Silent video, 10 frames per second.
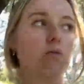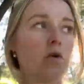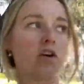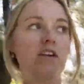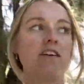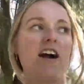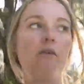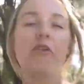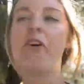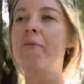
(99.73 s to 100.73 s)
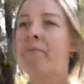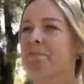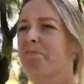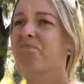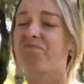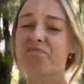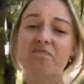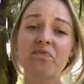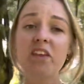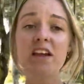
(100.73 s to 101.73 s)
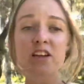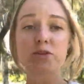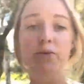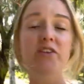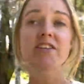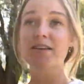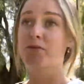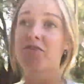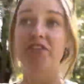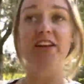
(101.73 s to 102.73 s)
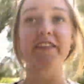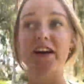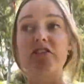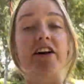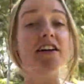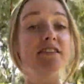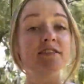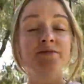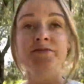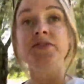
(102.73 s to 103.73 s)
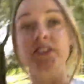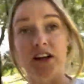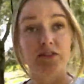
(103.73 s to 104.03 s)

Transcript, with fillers: walking around. To be honest, I'm not feeling that great. I've